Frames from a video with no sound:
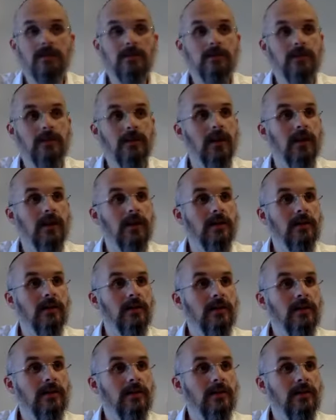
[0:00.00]
Yeah.
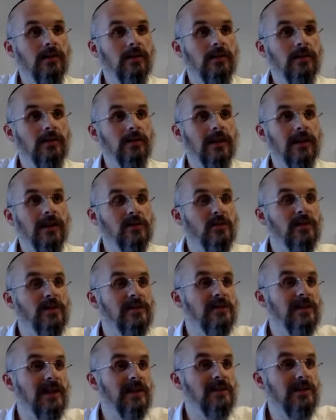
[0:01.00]
That's what we
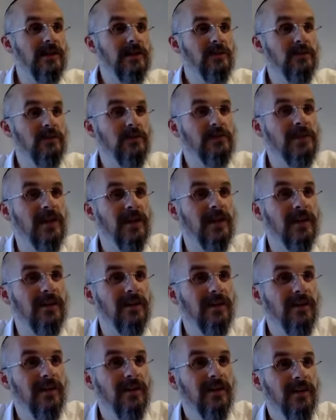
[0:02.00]
that's that's what we say.
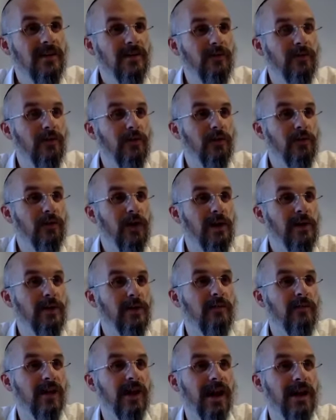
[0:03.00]
Va'afanim
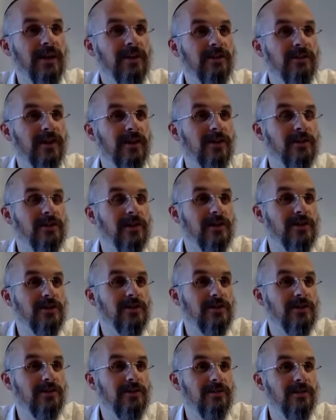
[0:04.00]
v'chayot hakodesh.
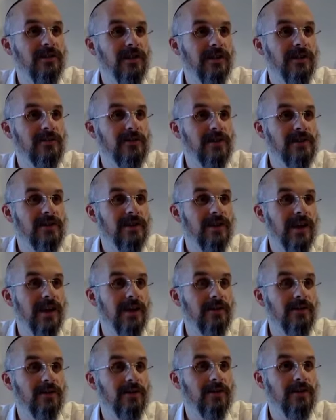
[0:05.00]
How do you translate
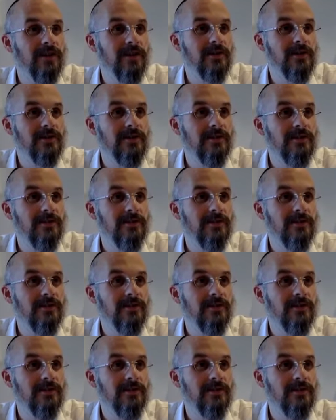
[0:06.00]
chayot hakodesh?